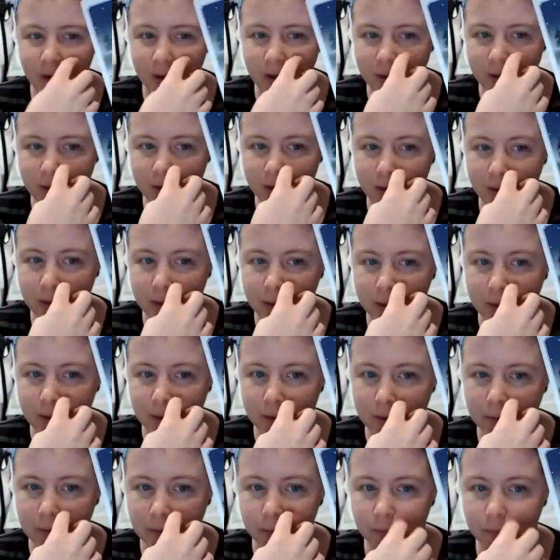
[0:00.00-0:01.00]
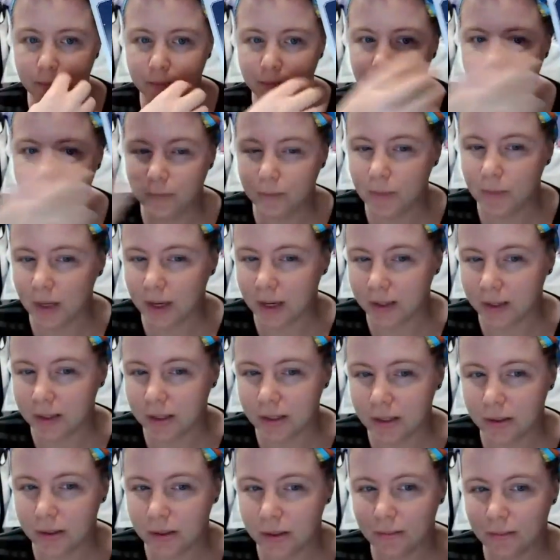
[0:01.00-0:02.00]
is, it's like,
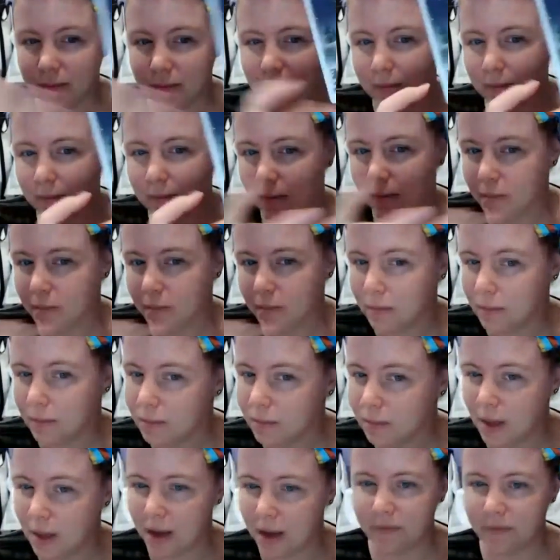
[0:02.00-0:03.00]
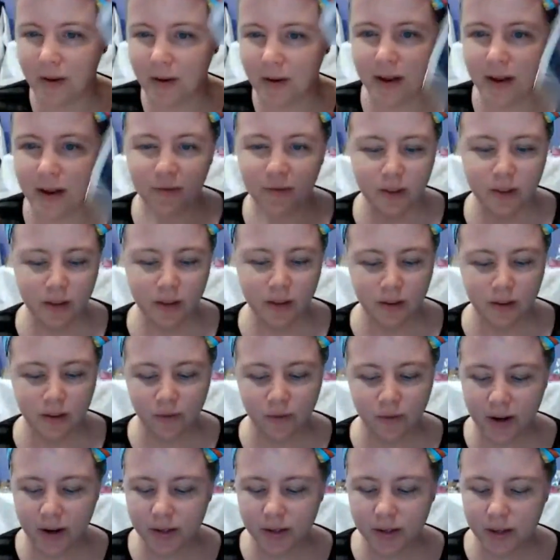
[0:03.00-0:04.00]
I feel like the
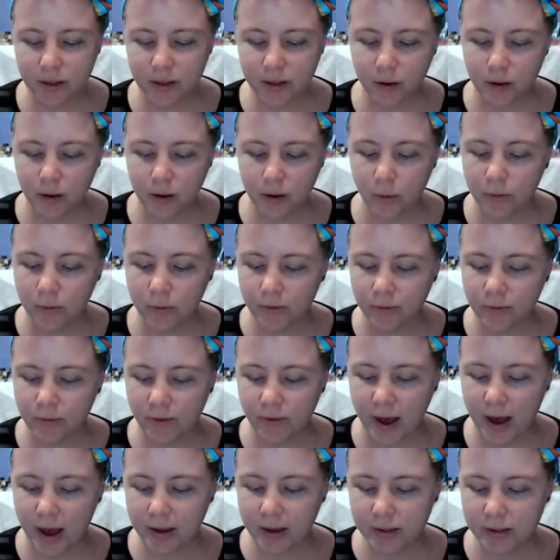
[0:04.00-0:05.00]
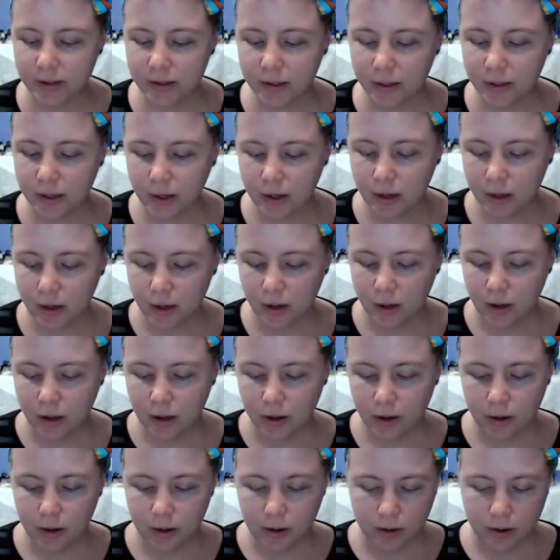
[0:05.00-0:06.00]
fight is either over fast.
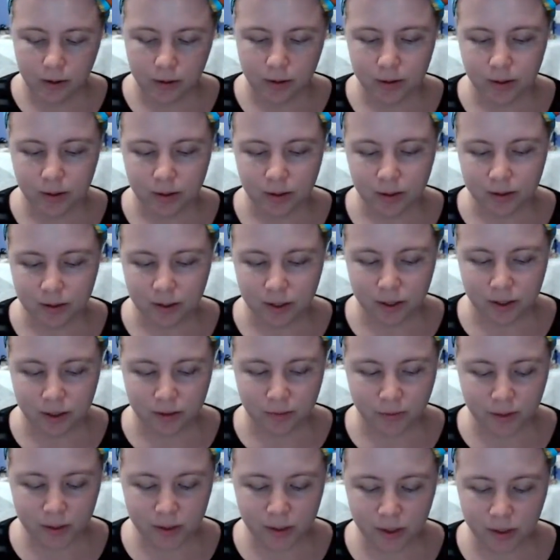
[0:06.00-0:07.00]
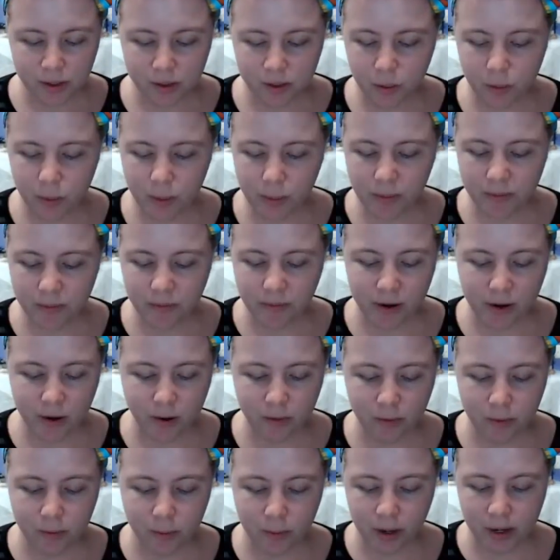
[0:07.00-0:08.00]
It just feels like two people fighting
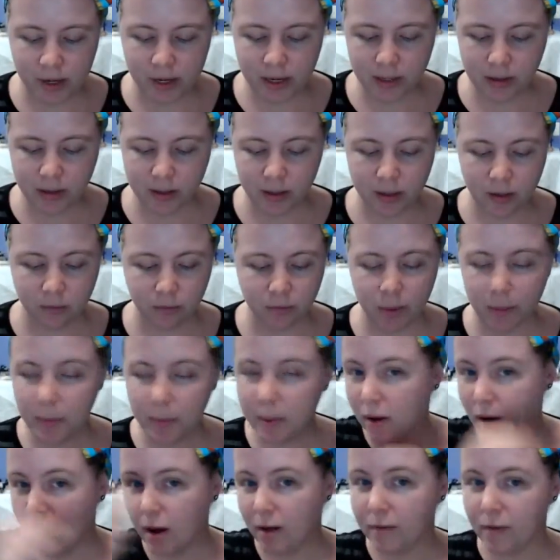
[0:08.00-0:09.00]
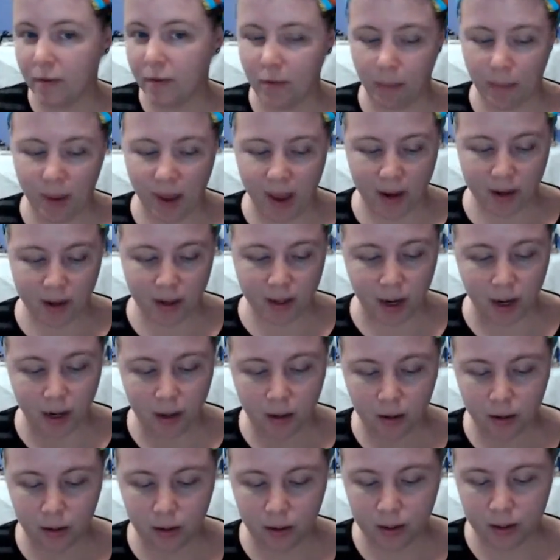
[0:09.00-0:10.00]
over money and like the ripping off of a
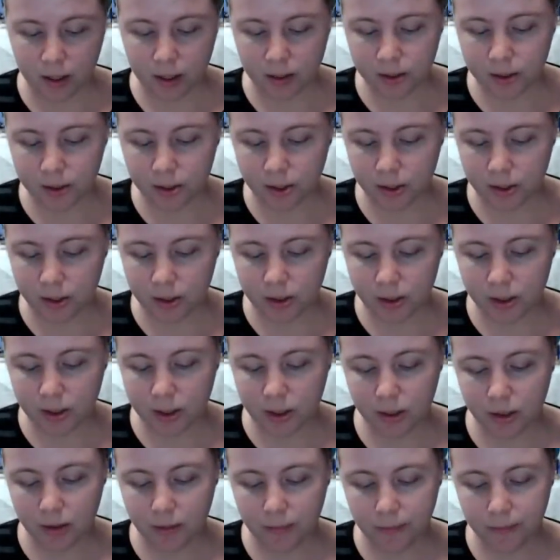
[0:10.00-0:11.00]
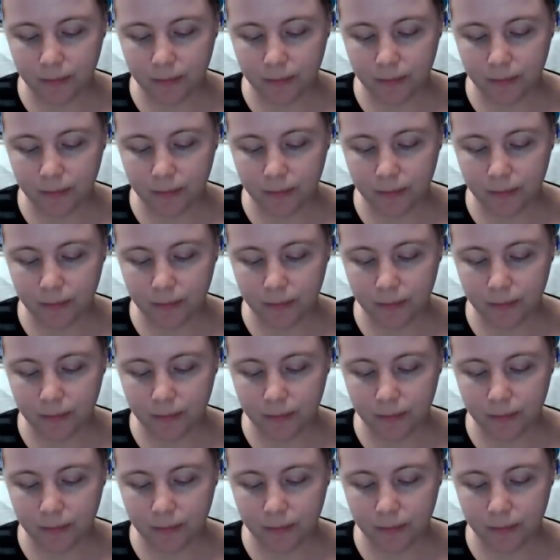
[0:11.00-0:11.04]
Band-Aid. Like, that's just,